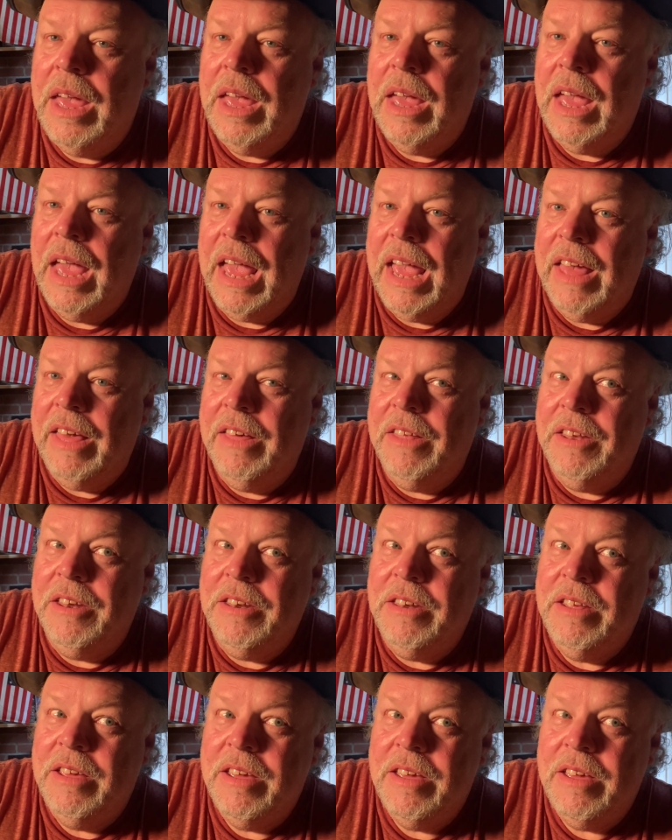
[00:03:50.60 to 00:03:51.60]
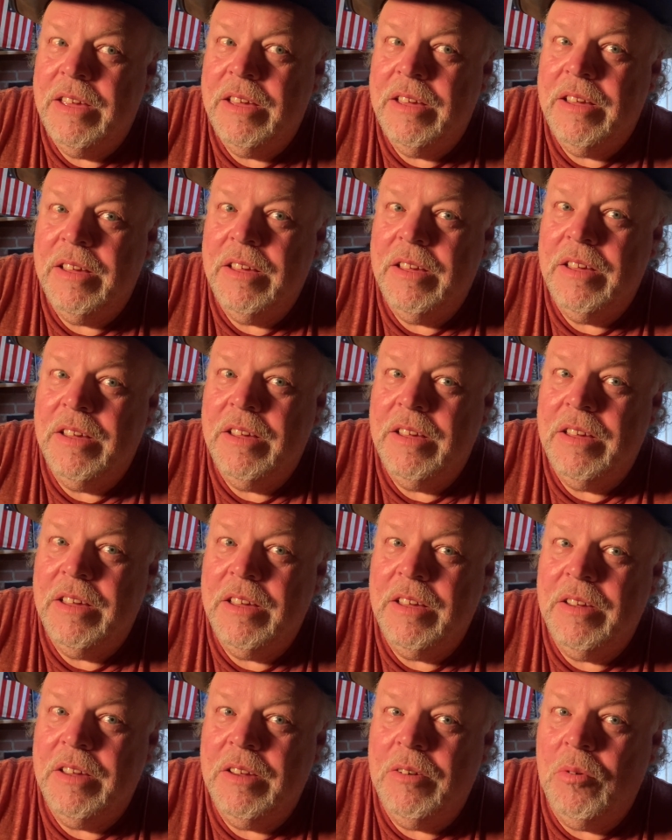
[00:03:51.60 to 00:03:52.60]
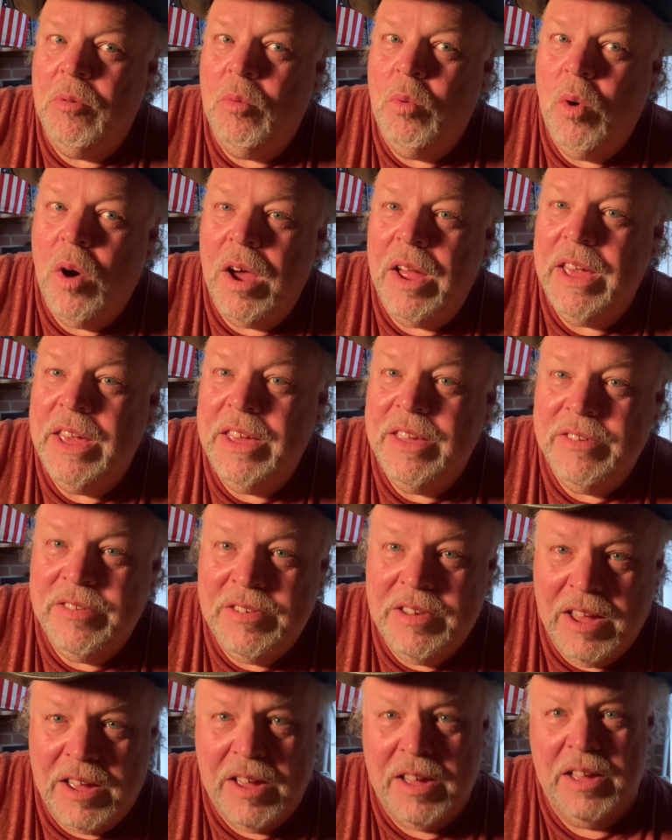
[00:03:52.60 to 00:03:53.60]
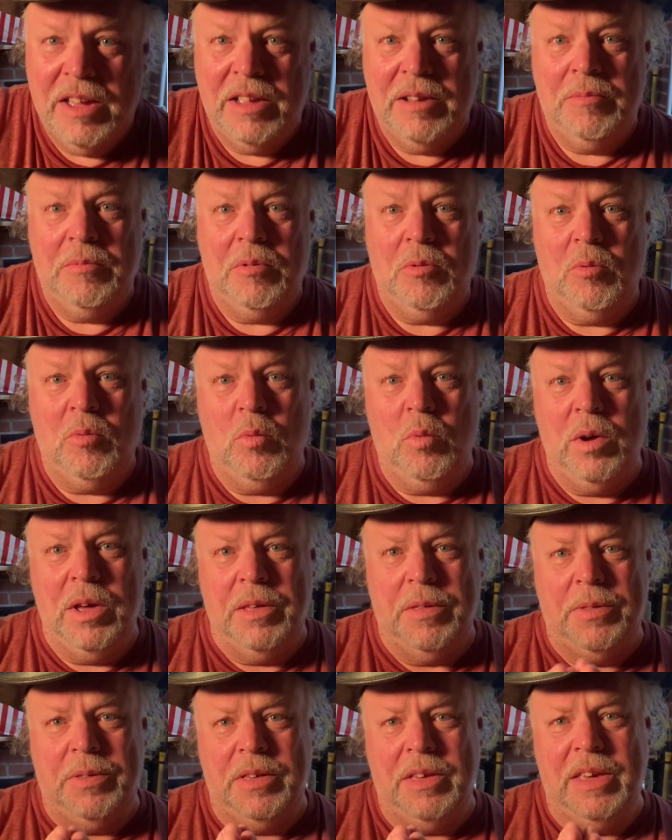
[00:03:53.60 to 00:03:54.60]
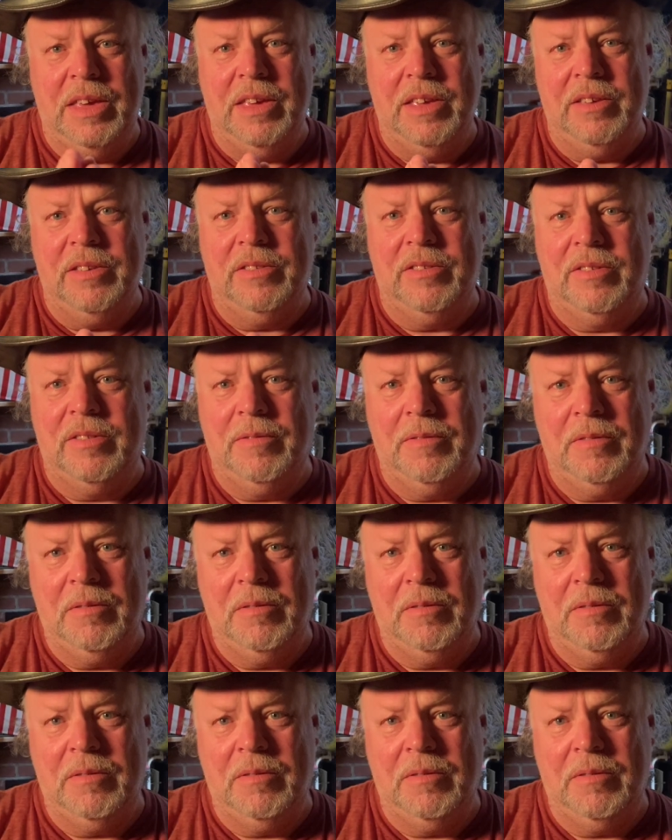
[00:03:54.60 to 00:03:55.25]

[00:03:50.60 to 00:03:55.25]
And what he has done with his